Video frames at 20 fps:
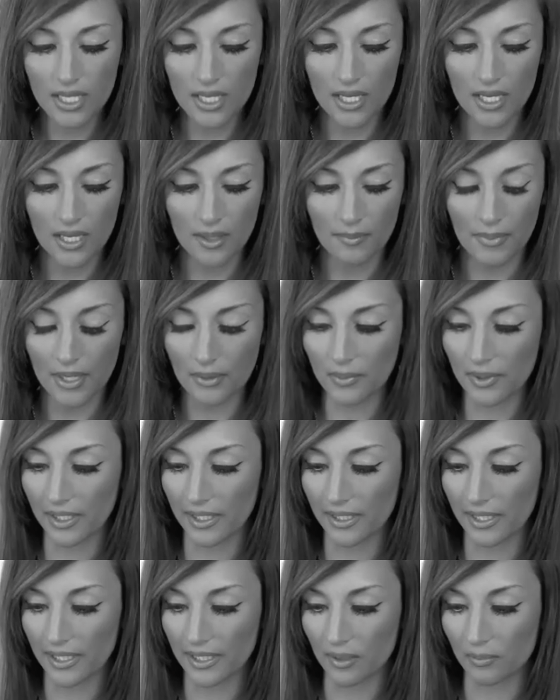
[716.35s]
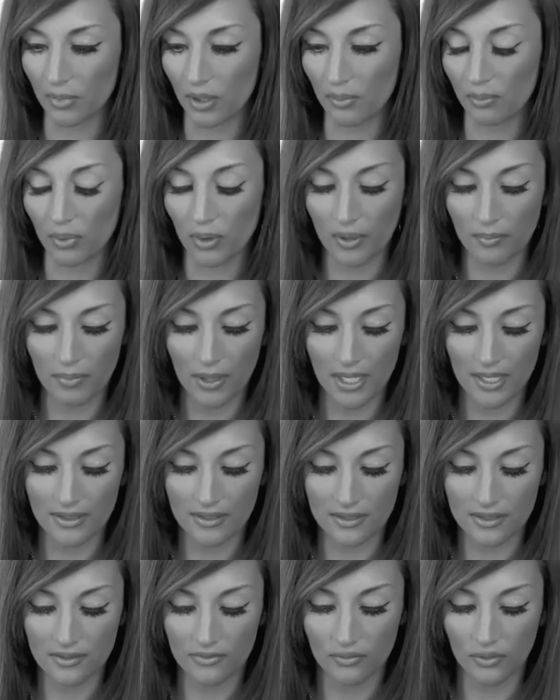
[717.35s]
I really like the ballpoint
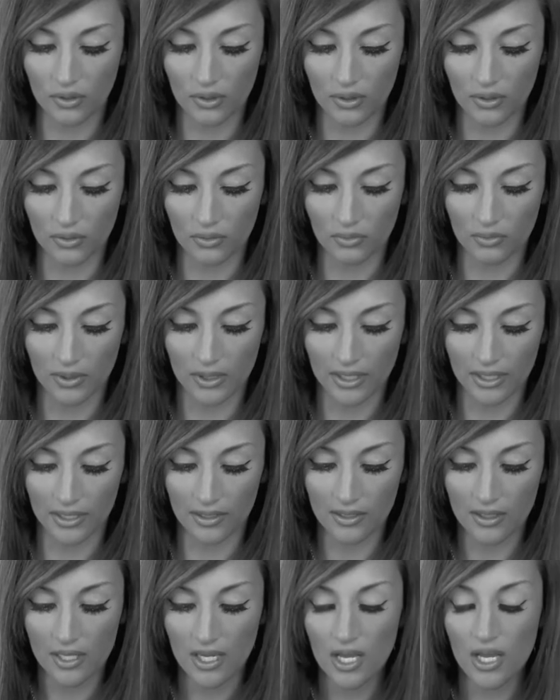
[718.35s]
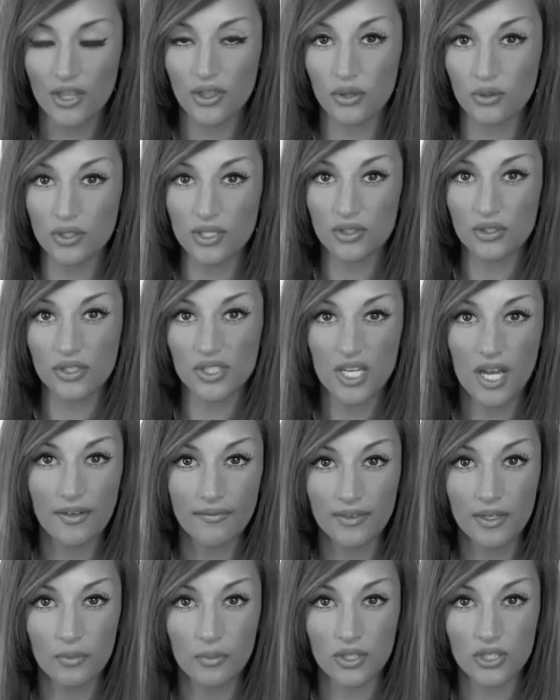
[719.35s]
pens for really those little
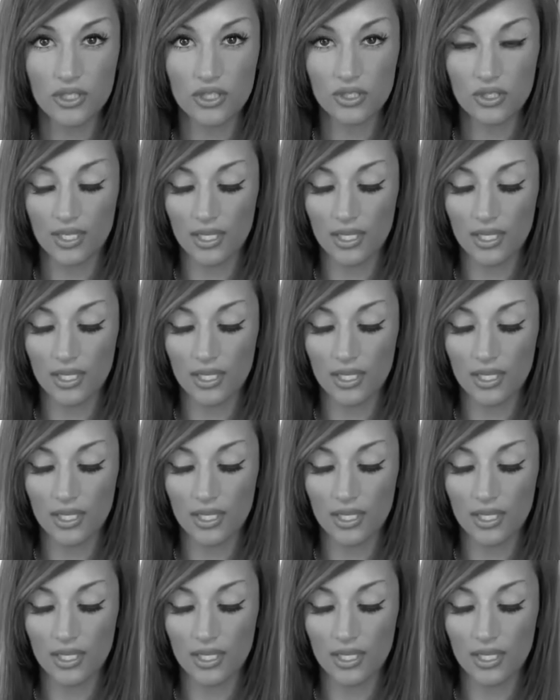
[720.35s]
tuffy ones you